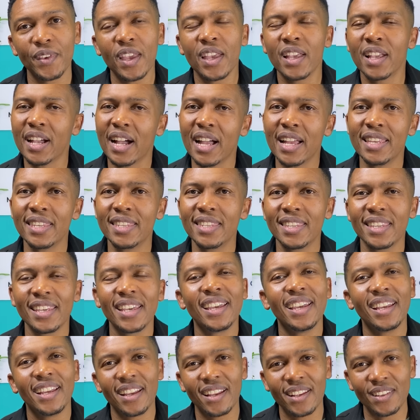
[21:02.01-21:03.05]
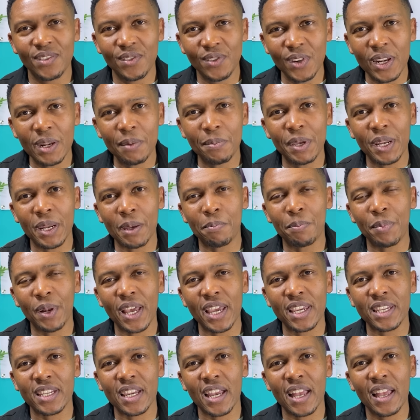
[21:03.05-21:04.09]
Guys, it's really been a
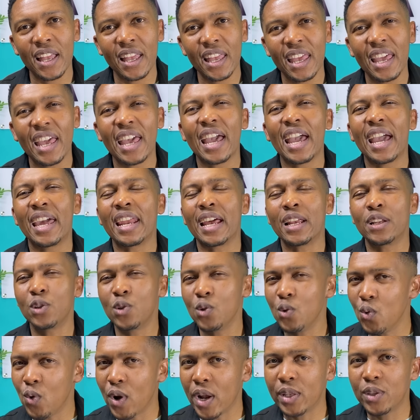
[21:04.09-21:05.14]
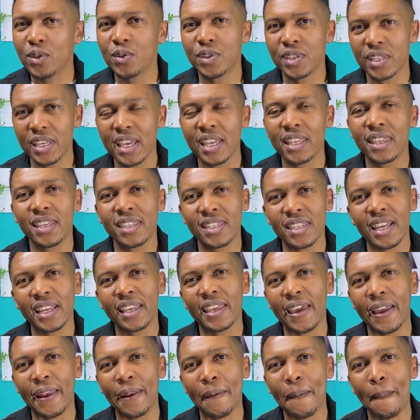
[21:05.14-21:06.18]
pleasure, and I do want to say this
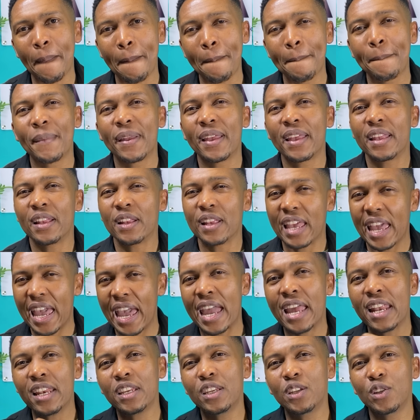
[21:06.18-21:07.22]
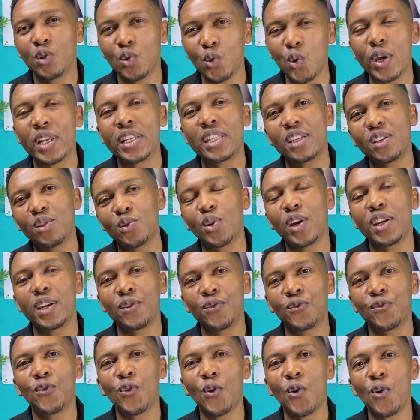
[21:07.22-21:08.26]
again. End
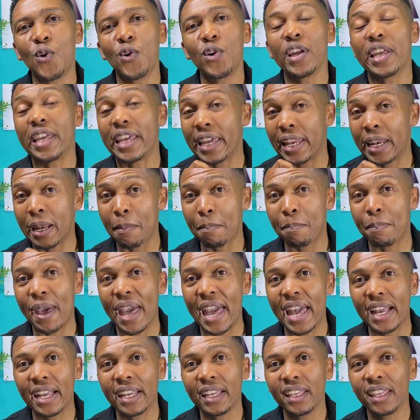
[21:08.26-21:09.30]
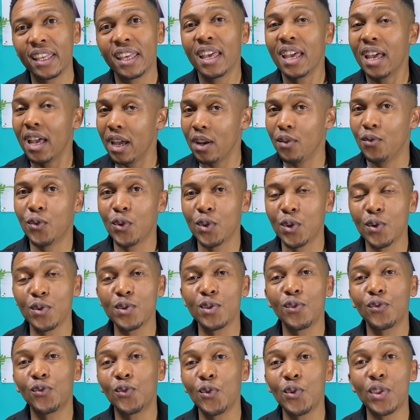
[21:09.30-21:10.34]
2024 in a bang, and for those
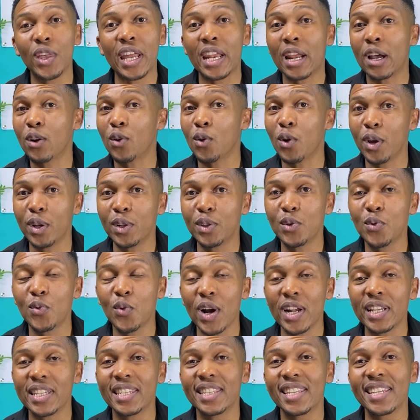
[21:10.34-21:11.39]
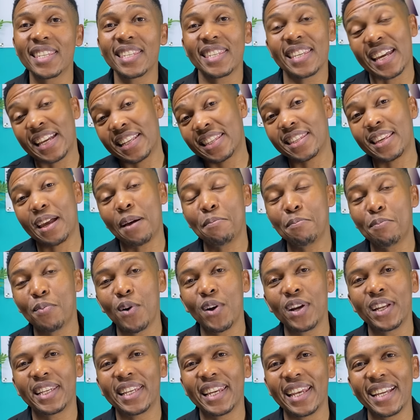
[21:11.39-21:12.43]
of you that are going to watch this at some
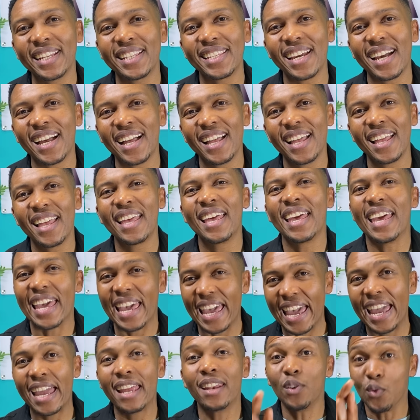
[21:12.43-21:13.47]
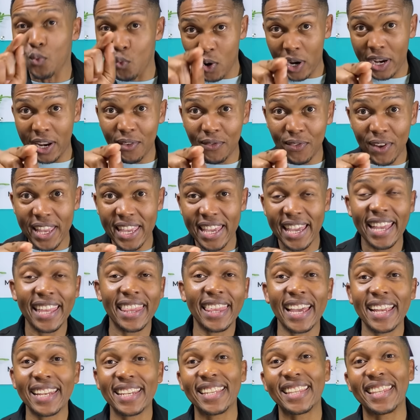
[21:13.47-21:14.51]
point later, end whatever year
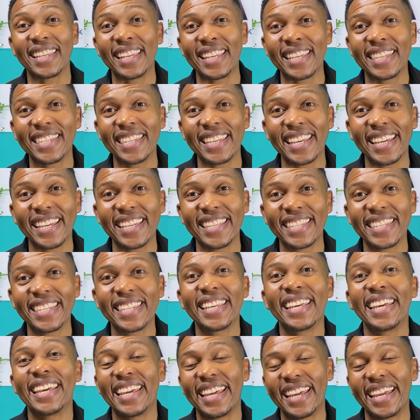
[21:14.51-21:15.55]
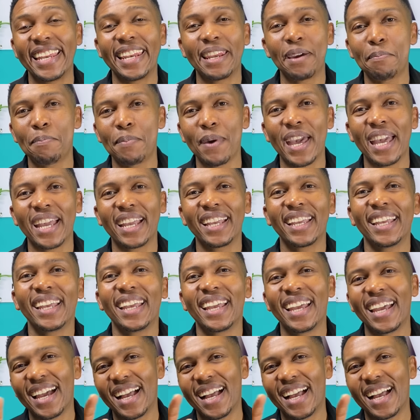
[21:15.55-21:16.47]
that this is in a bang.